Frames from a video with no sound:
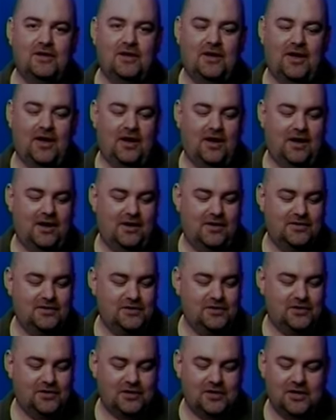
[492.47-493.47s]
uh,
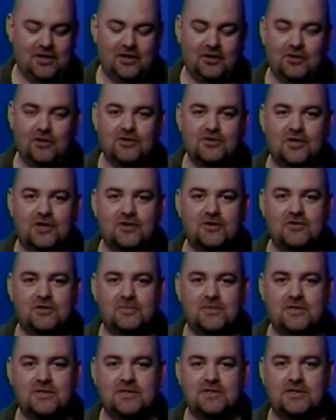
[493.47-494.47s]
you can get your newsletter
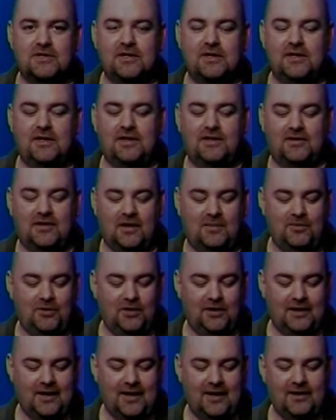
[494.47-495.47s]
submissions in anytime you'd
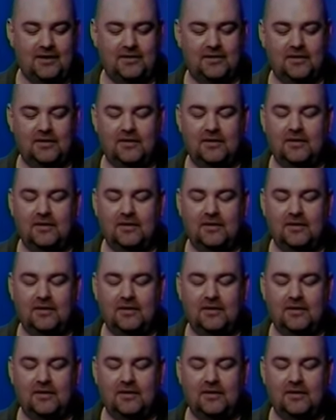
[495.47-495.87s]
like.